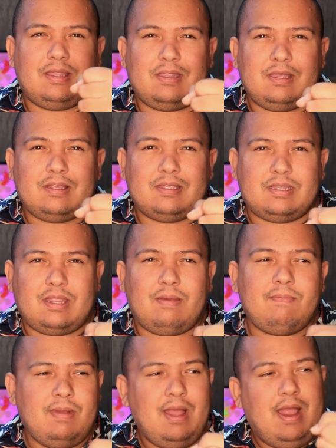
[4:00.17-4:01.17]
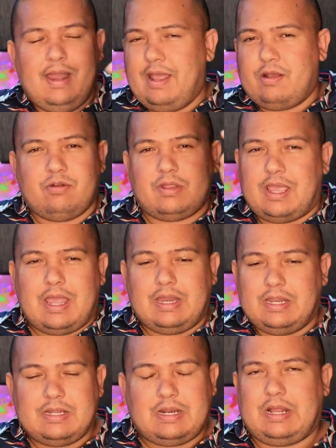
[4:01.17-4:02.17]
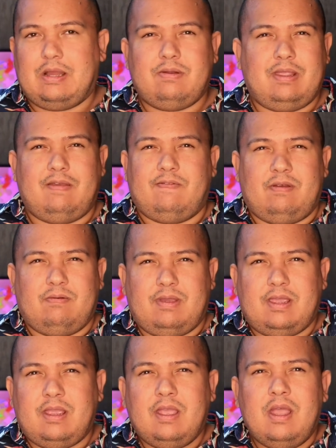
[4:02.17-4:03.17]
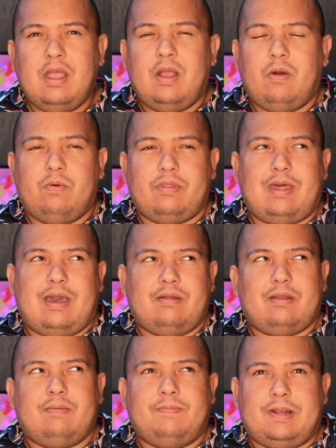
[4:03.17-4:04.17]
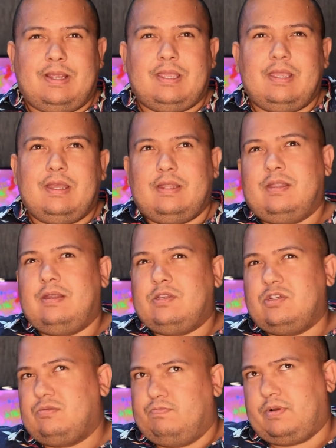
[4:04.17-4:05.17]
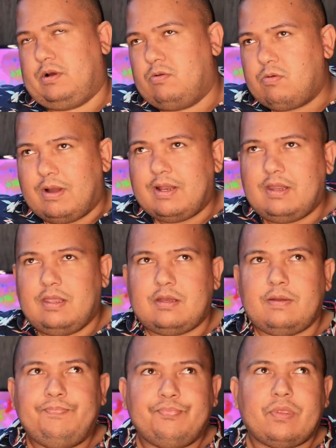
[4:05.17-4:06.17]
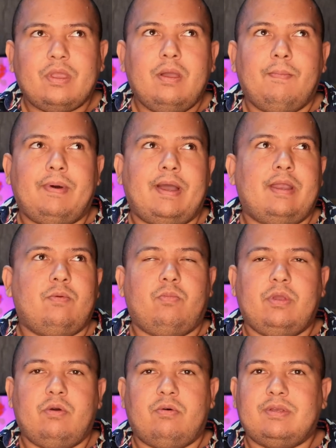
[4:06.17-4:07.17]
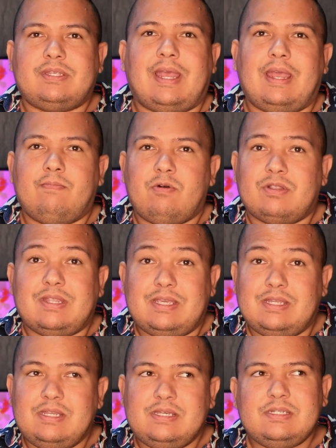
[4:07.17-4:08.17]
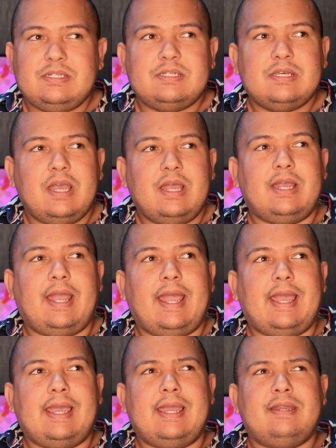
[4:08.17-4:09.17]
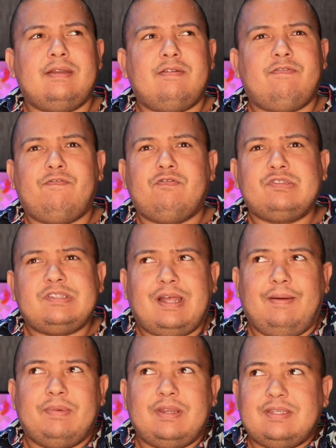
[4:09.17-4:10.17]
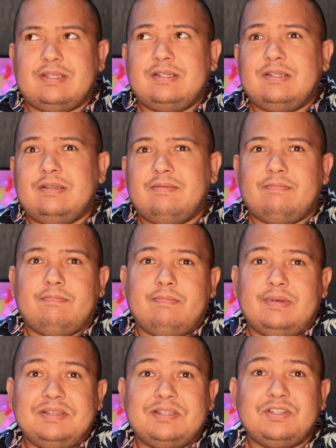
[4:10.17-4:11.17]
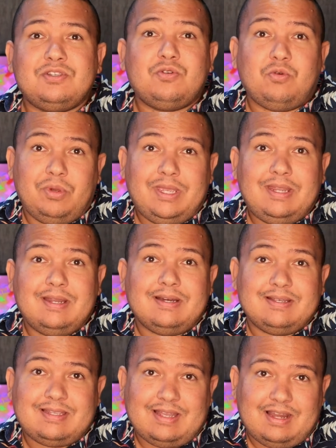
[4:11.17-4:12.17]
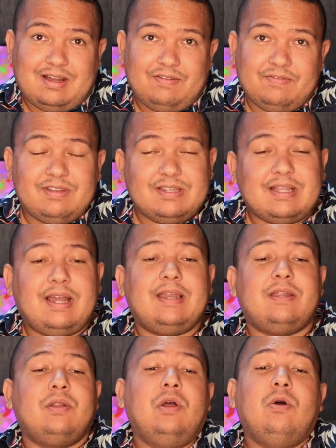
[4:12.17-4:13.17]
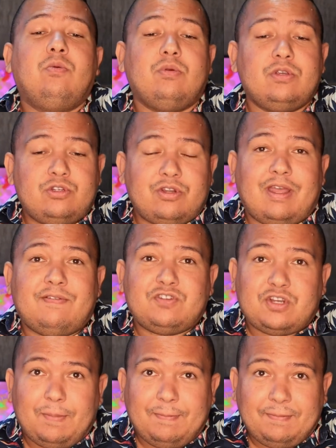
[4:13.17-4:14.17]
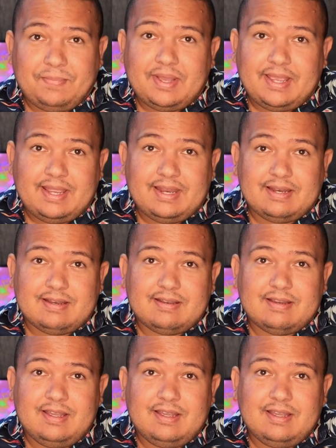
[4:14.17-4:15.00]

thick stem. I could carry it around everywhere without it breaking, and then it just broke one year. But we always had martinis. And for some reason Mrs. Queen herself decided we should have champagne,